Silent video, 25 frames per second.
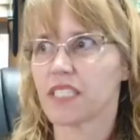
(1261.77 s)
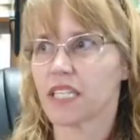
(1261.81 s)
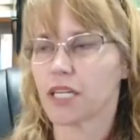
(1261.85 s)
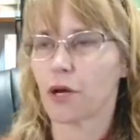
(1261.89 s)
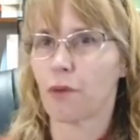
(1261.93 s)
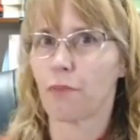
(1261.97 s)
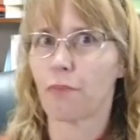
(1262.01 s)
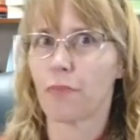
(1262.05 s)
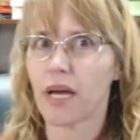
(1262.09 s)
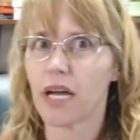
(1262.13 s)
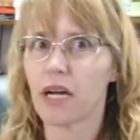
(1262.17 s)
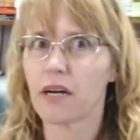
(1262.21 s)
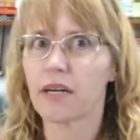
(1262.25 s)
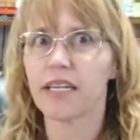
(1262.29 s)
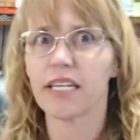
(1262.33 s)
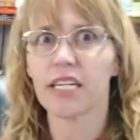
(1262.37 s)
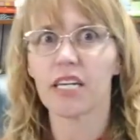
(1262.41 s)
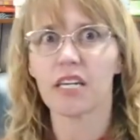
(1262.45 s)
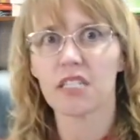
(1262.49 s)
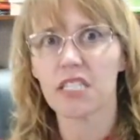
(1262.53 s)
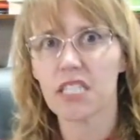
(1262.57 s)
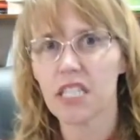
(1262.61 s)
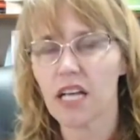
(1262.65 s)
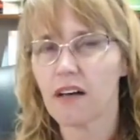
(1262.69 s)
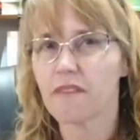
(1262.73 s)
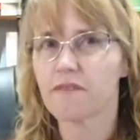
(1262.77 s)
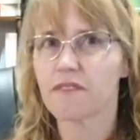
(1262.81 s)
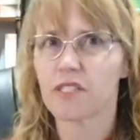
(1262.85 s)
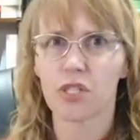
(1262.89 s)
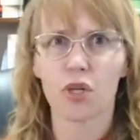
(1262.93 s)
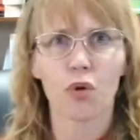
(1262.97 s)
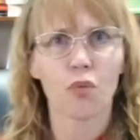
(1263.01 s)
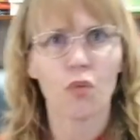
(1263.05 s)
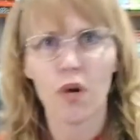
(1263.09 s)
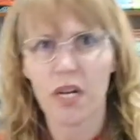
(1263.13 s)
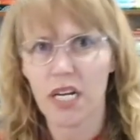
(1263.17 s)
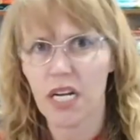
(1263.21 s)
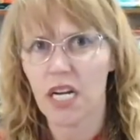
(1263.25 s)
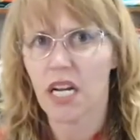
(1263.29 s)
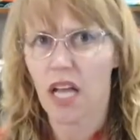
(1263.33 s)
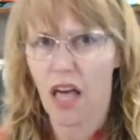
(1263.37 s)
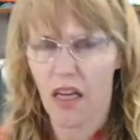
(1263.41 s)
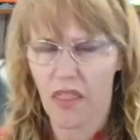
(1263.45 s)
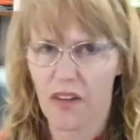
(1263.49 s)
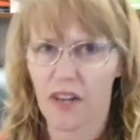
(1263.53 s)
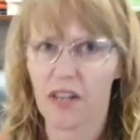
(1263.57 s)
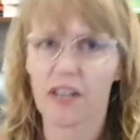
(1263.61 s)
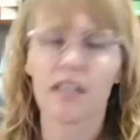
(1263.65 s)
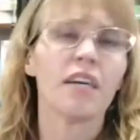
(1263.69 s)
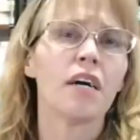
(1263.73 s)
and comparing ourselves to one
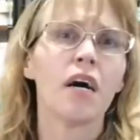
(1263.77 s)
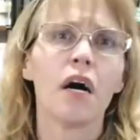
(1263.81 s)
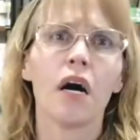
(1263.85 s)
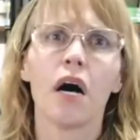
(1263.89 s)
another.